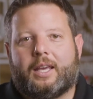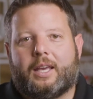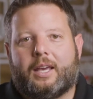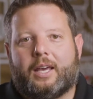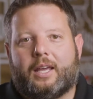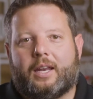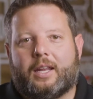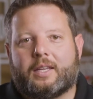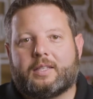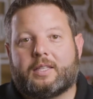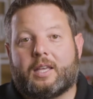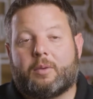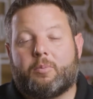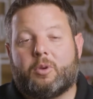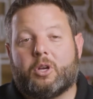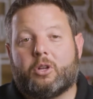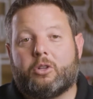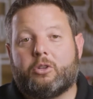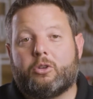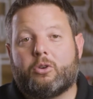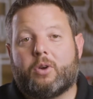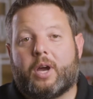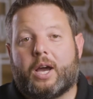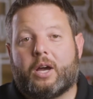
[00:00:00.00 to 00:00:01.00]
And as they build
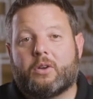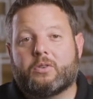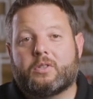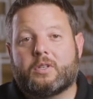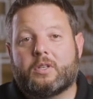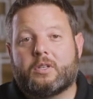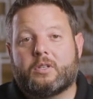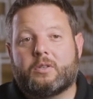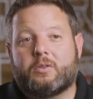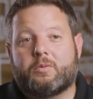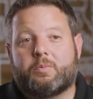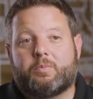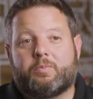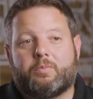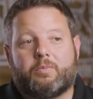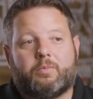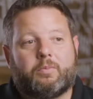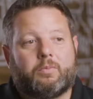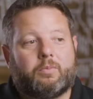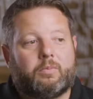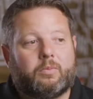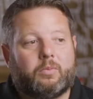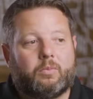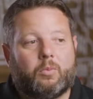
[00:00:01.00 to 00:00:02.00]
new houses,
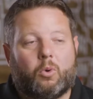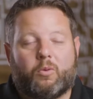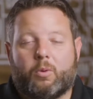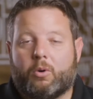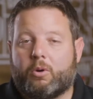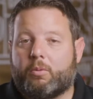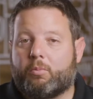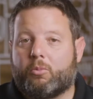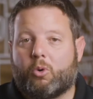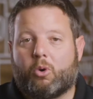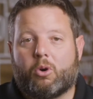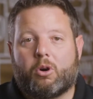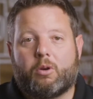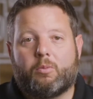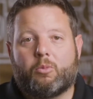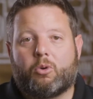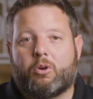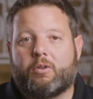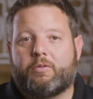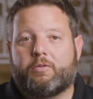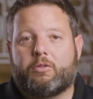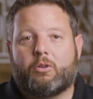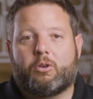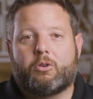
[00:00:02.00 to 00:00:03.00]
more and
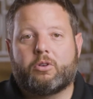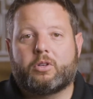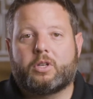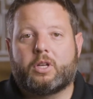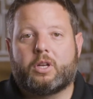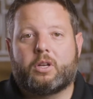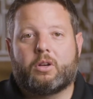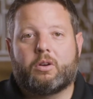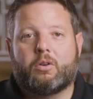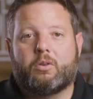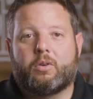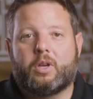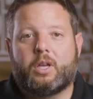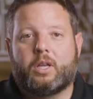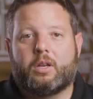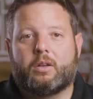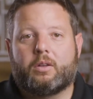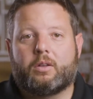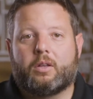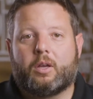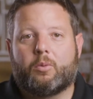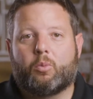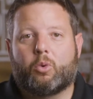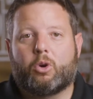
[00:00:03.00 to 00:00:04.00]
more floors need to go in,
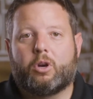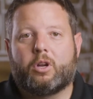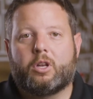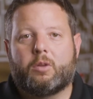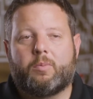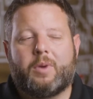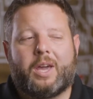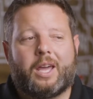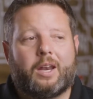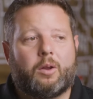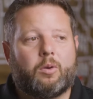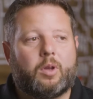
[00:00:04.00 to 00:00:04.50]
and we're in demand.